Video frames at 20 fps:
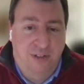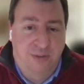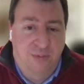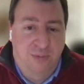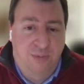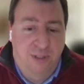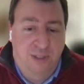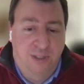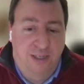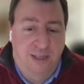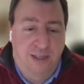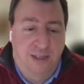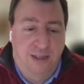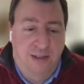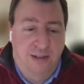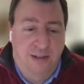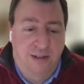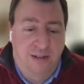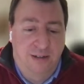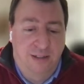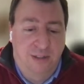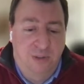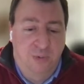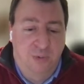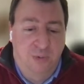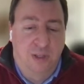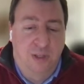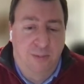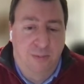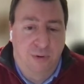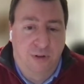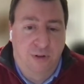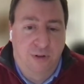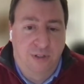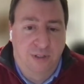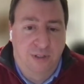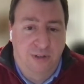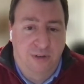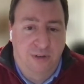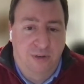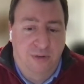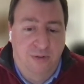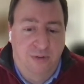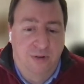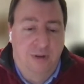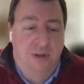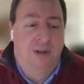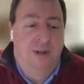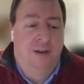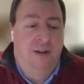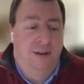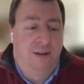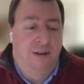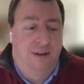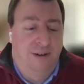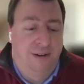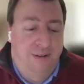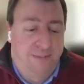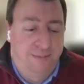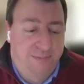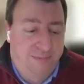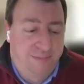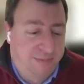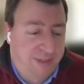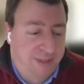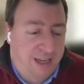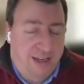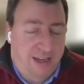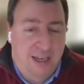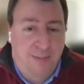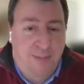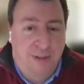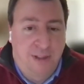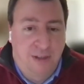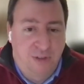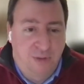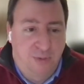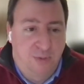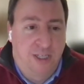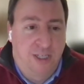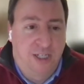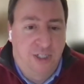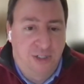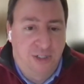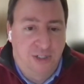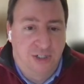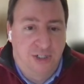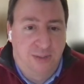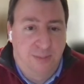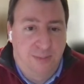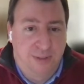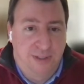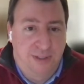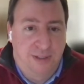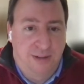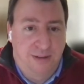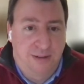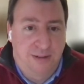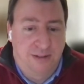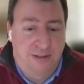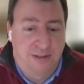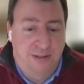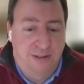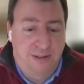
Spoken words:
It's really important to keeping those relationships and